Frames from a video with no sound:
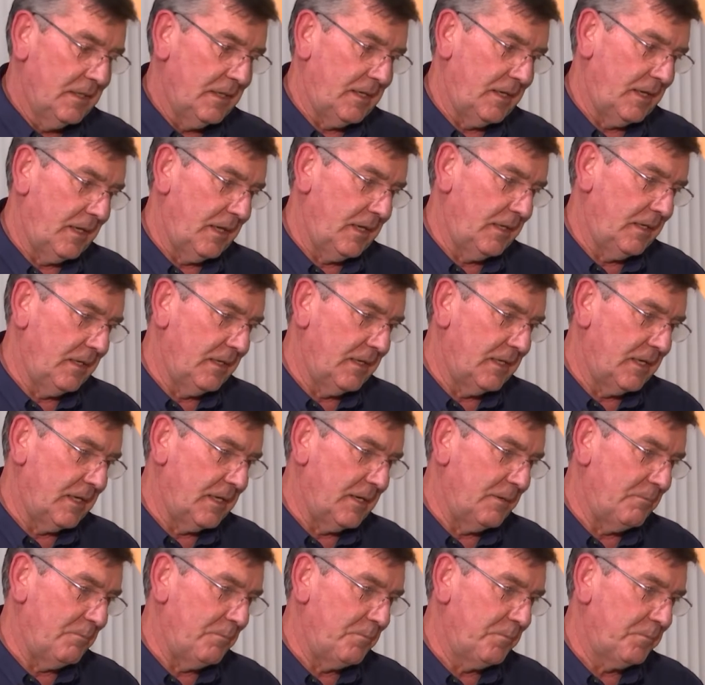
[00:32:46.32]

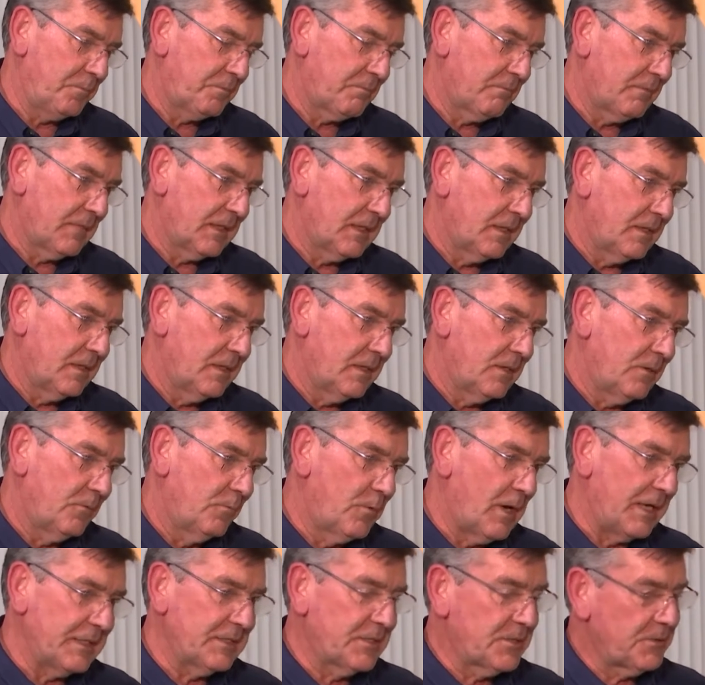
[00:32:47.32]
And
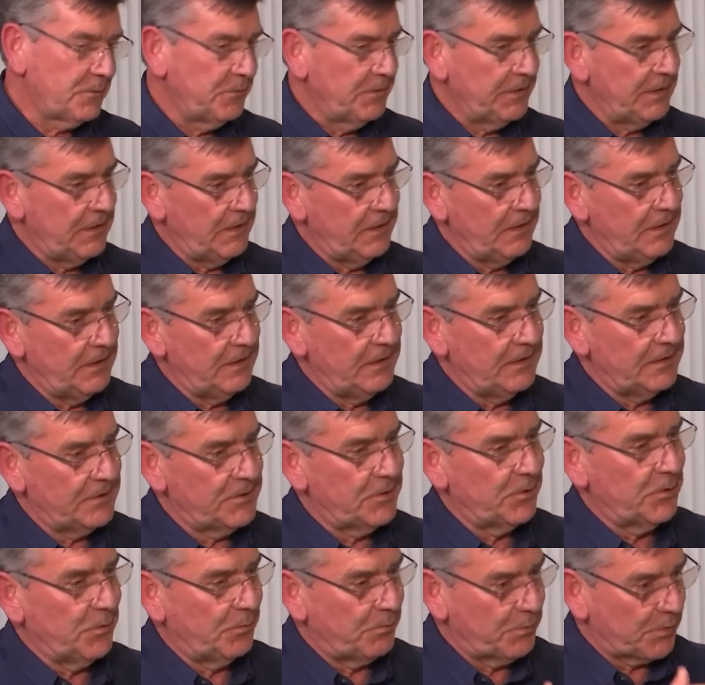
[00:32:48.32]
once we
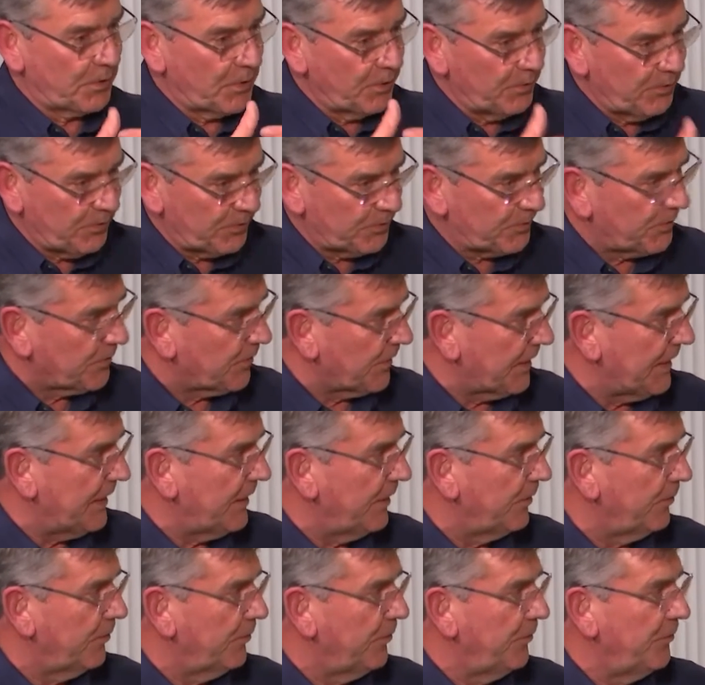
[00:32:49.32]
sort of broke
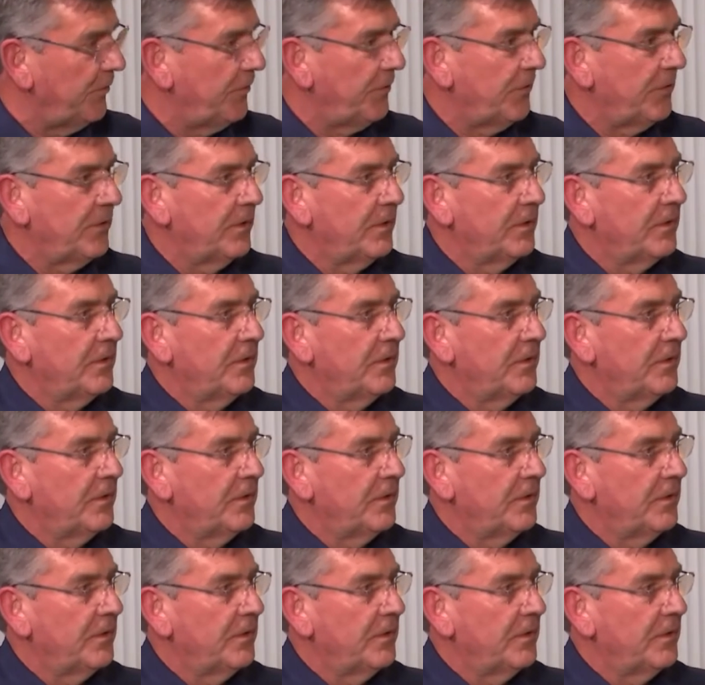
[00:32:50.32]
ground,